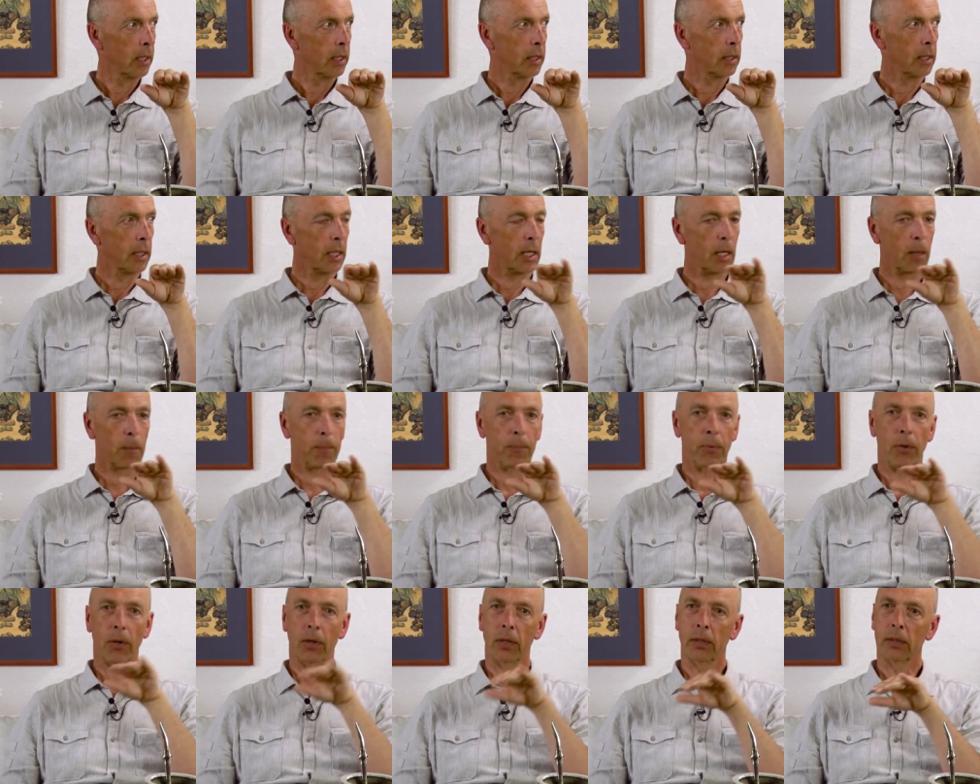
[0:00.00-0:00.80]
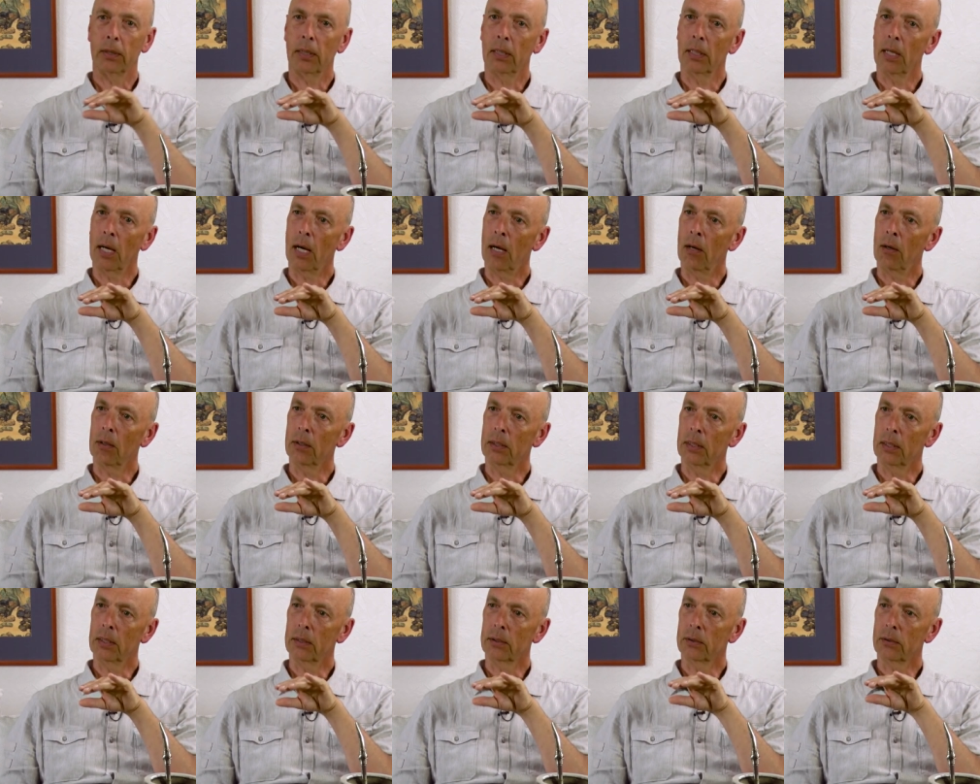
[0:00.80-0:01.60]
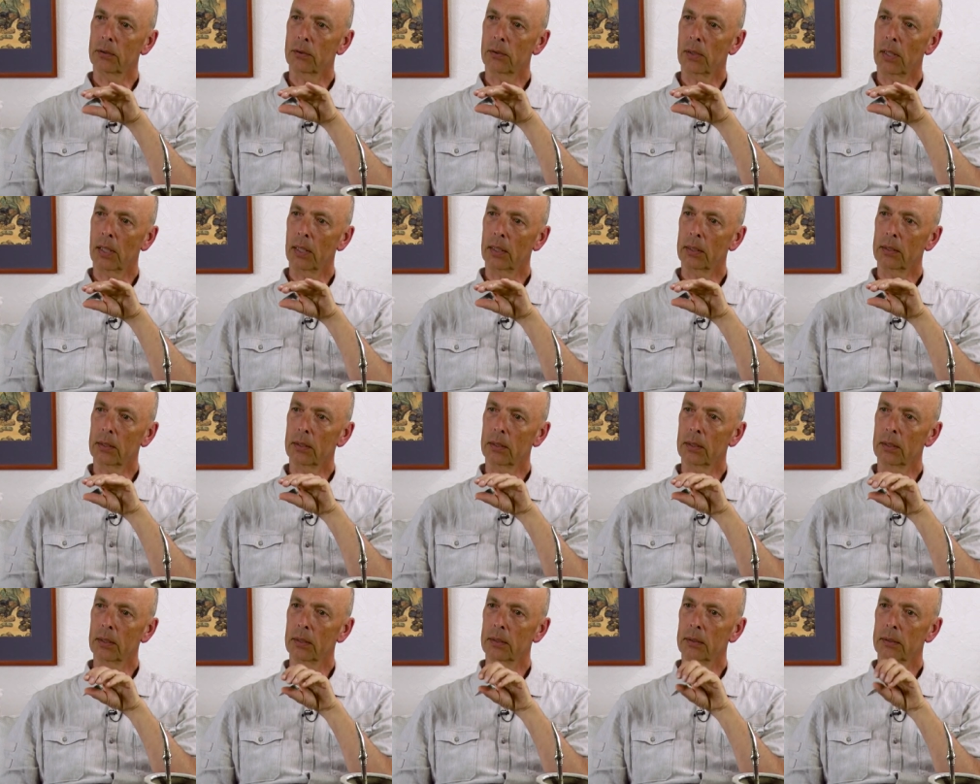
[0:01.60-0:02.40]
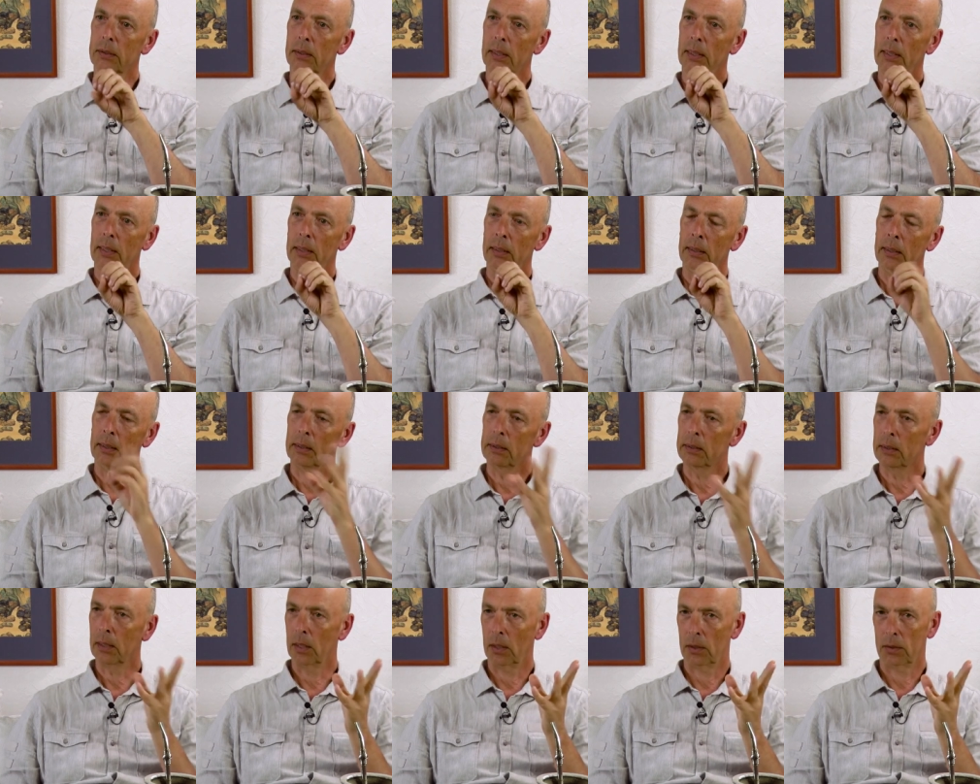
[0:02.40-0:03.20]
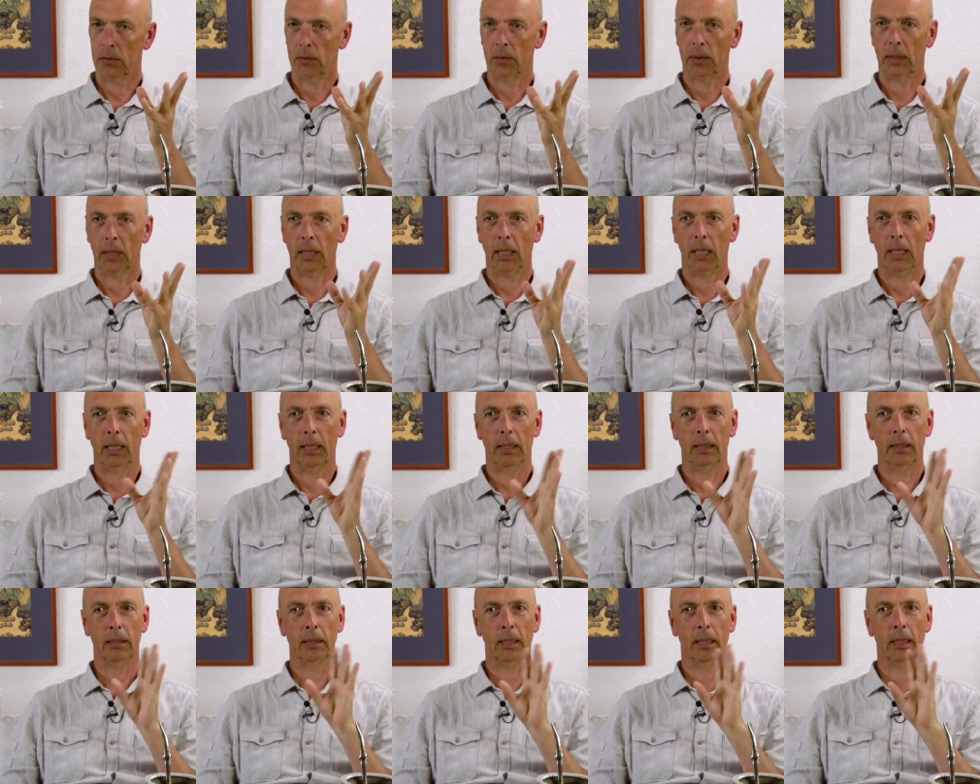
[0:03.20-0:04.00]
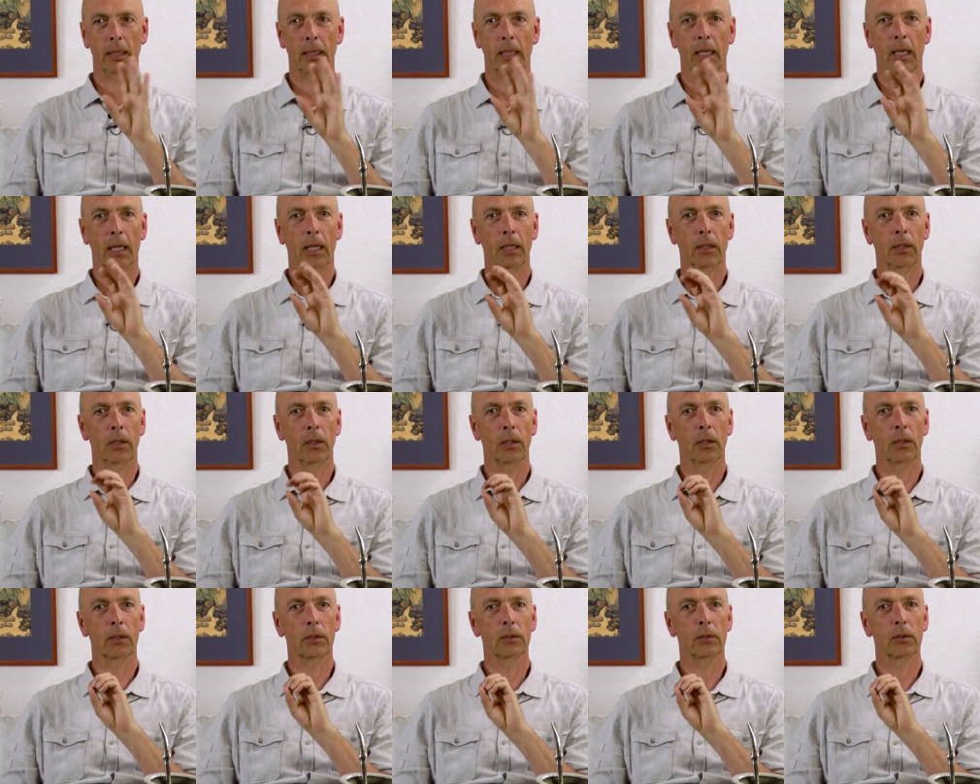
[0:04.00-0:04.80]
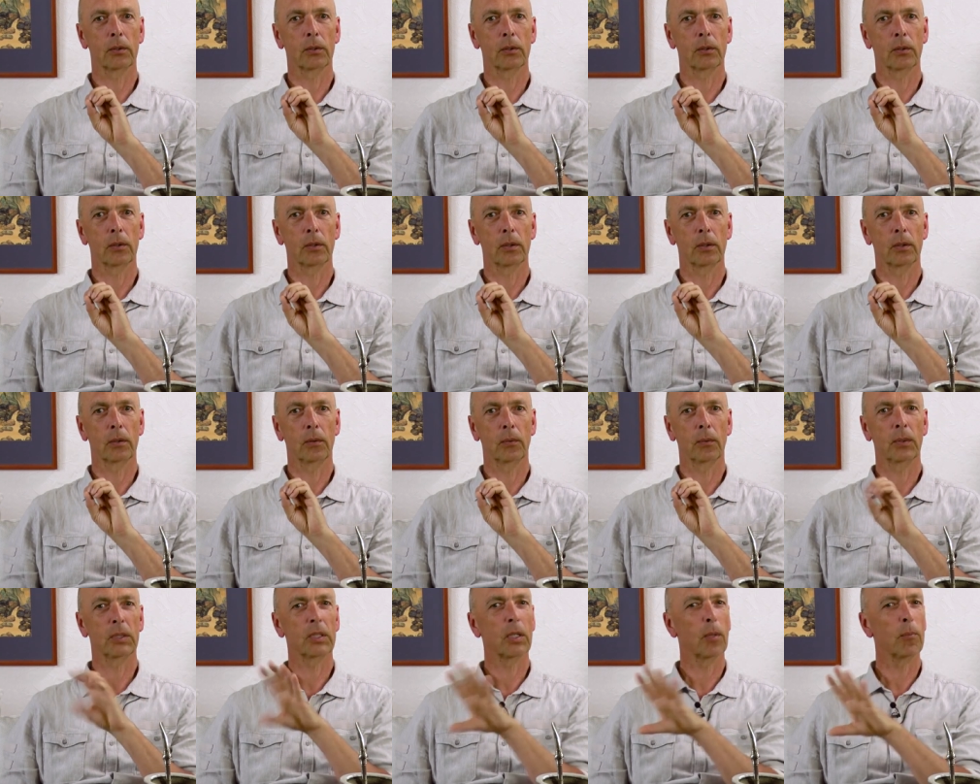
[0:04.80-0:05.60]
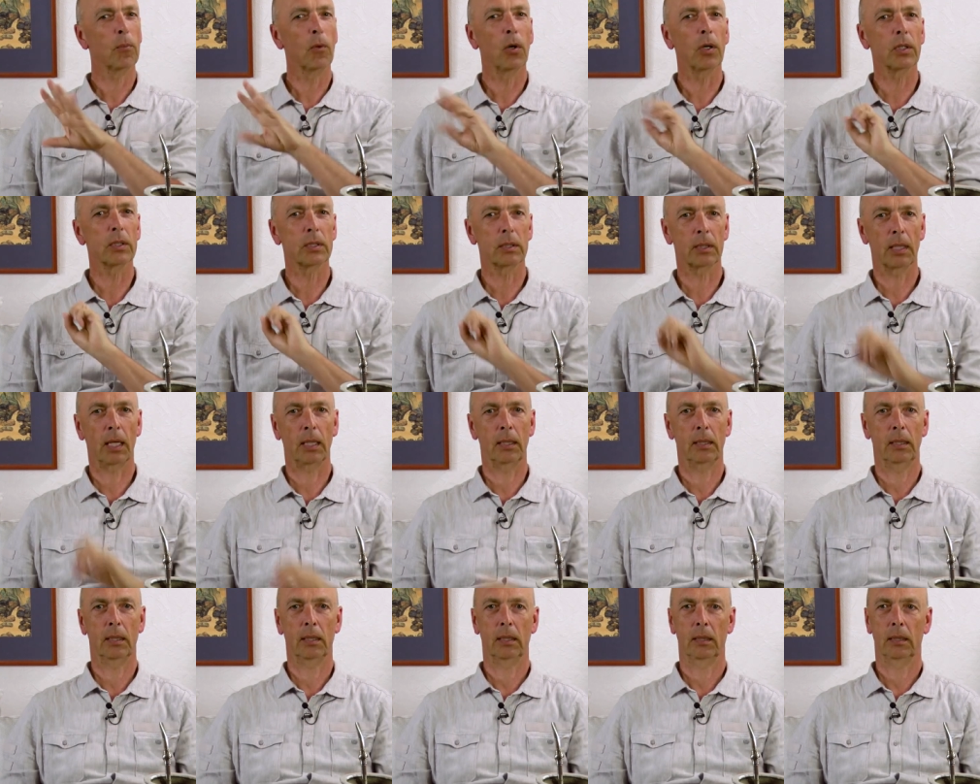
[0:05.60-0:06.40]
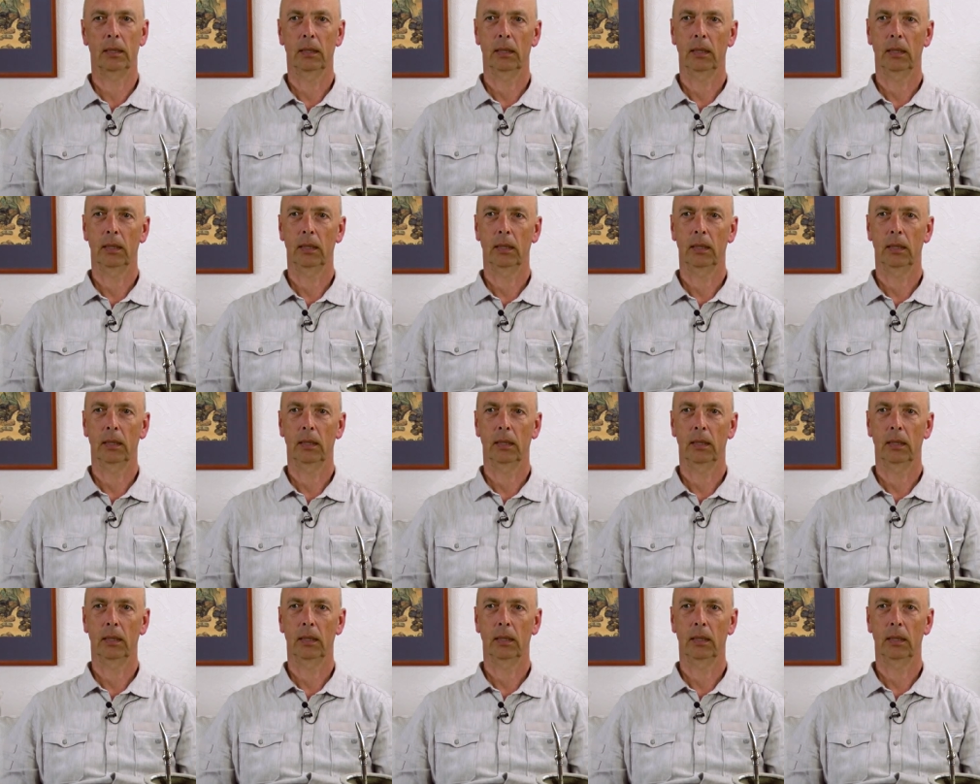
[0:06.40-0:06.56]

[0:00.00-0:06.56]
that are pointing out instructions easier to get and others which are more subtle.